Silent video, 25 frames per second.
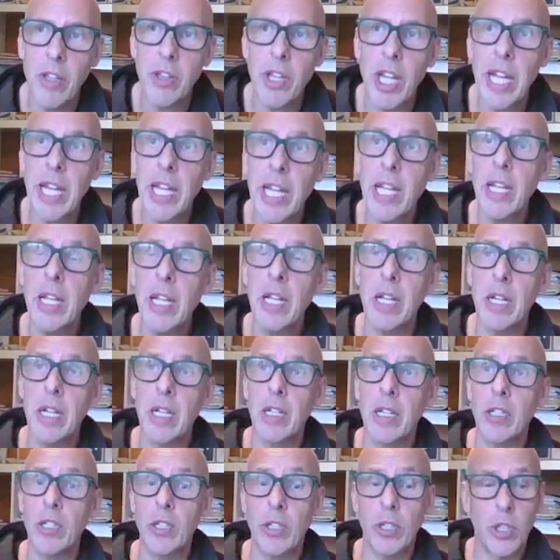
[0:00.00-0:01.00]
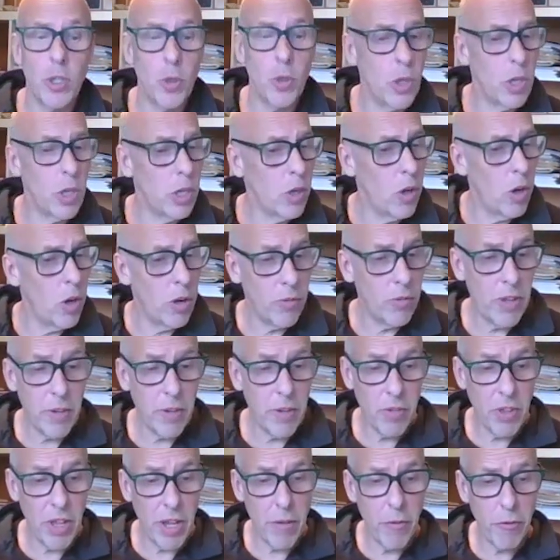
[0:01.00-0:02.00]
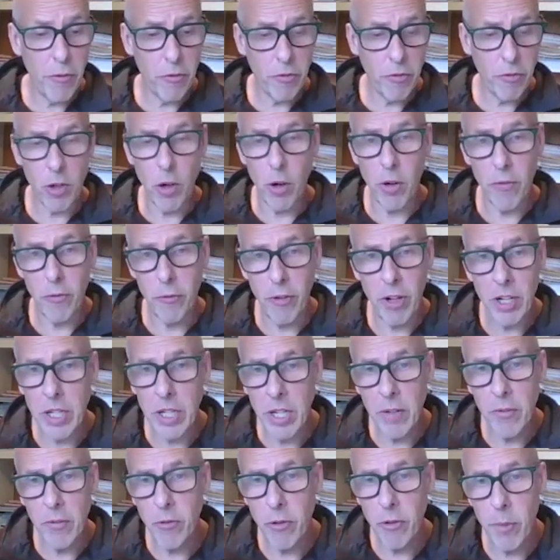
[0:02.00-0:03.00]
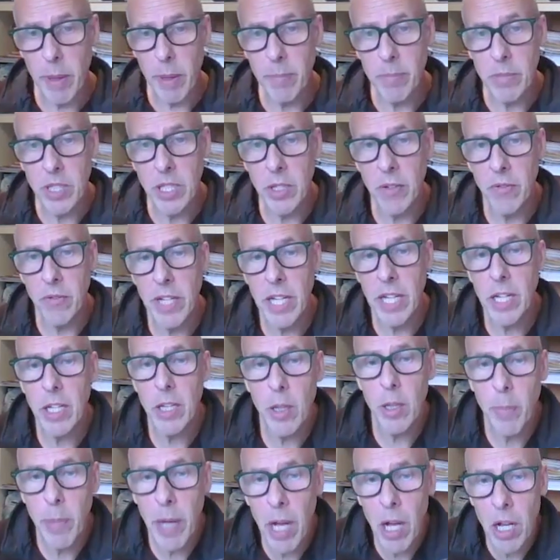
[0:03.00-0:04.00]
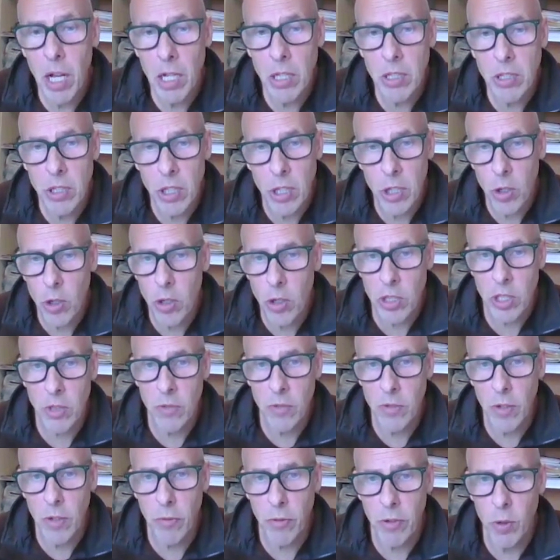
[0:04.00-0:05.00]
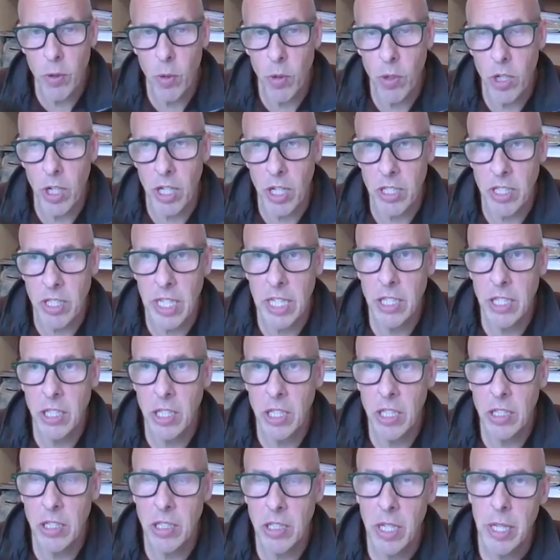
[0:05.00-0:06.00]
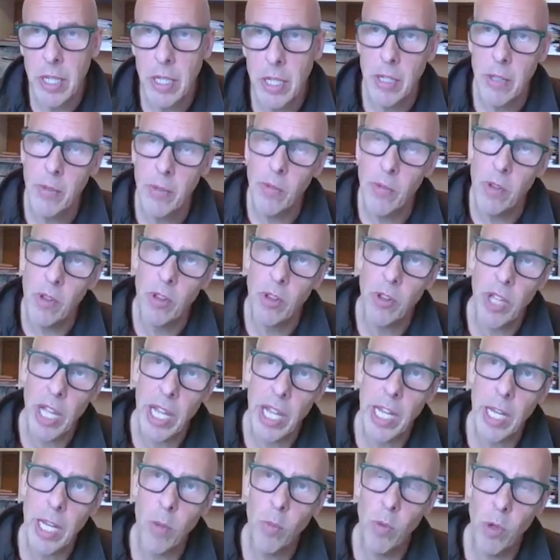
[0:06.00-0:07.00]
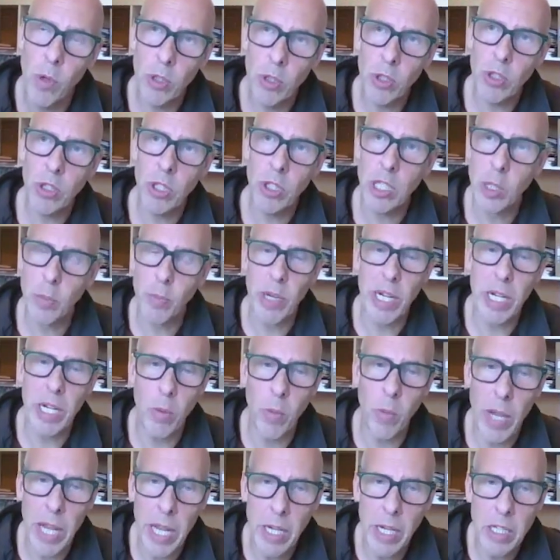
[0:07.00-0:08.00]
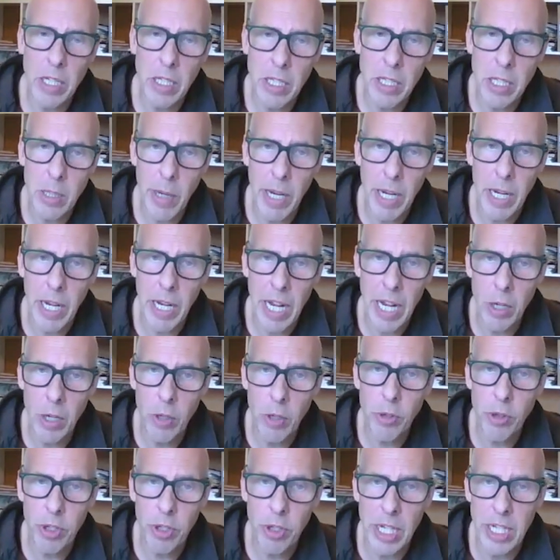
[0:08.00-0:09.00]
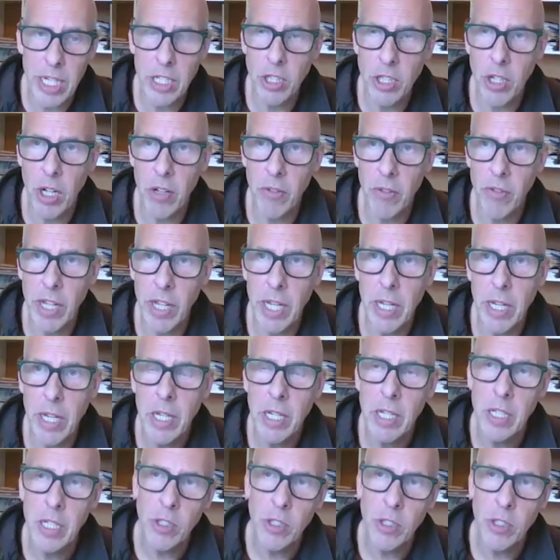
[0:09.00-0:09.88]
They do a lot of they've got funding from MTV in the past and lots of different organizations. They want to spread awareness about health and HIV.